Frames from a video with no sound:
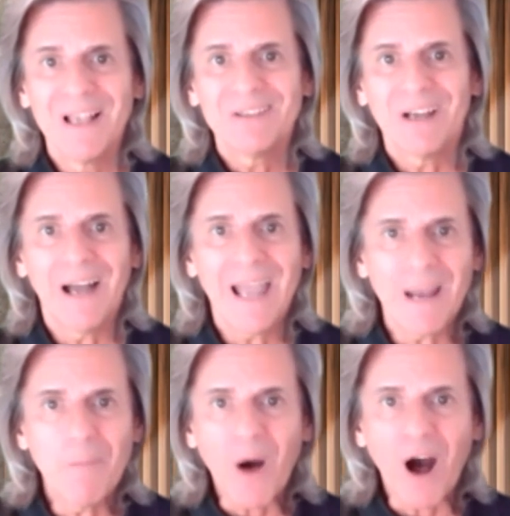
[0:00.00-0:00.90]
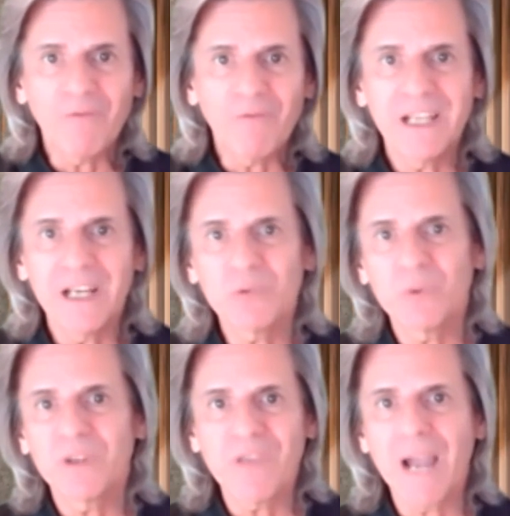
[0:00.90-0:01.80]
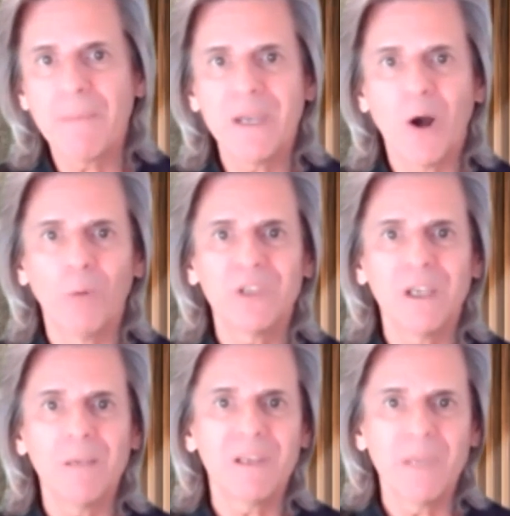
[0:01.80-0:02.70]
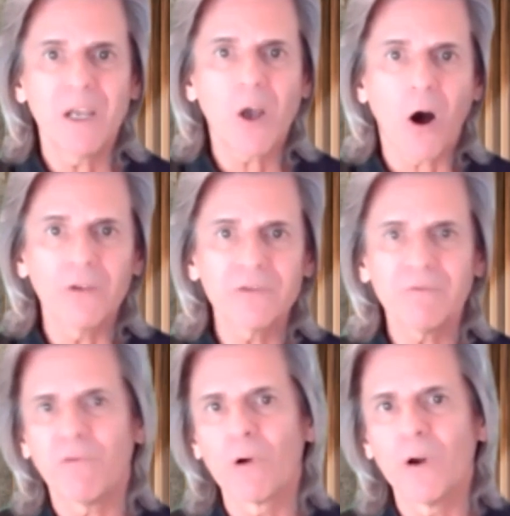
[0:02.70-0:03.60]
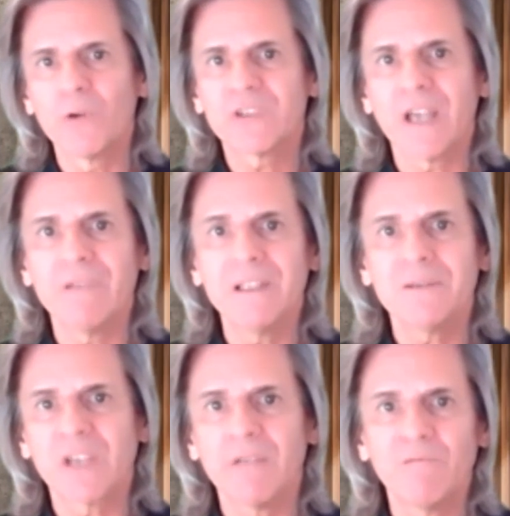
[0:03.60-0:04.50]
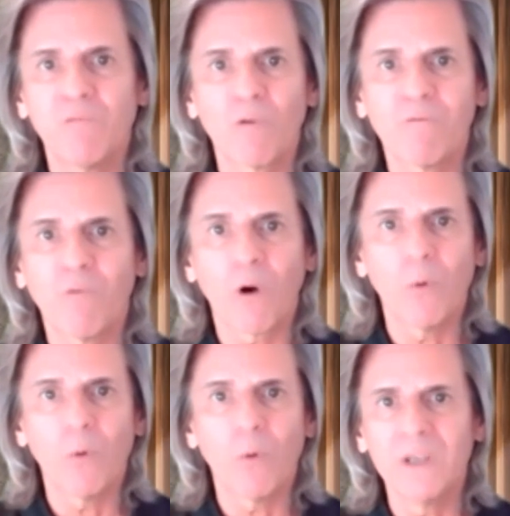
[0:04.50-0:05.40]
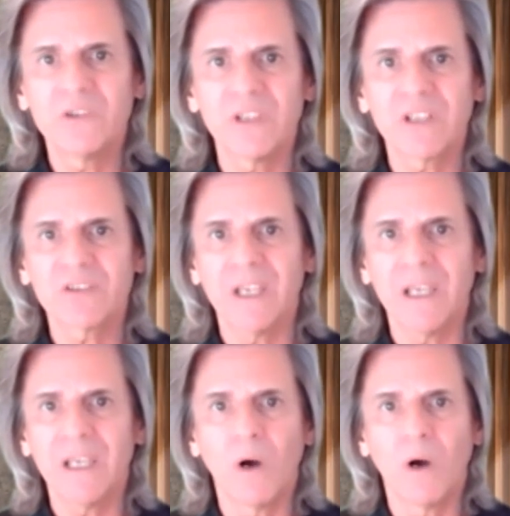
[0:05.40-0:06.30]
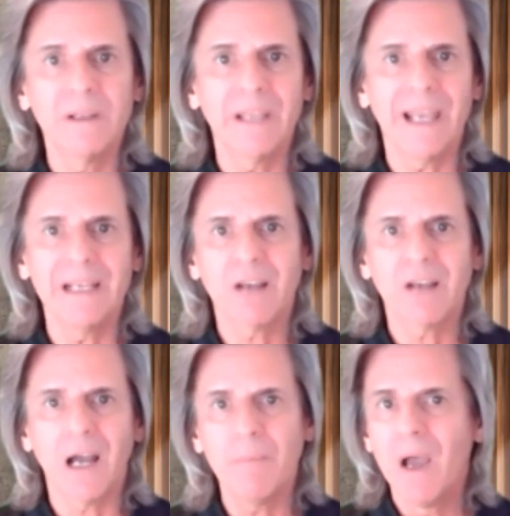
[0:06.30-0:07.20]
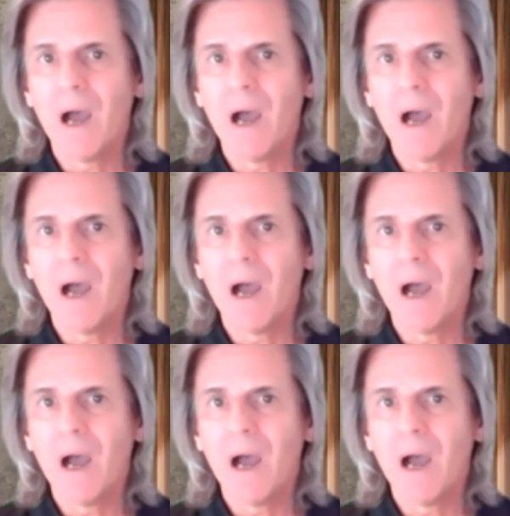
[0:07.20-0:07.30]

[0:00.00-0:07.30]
So, hey, I'm Paul Fidinich with the VIP Home Team. Give me a call, 407-744-1681 anytime.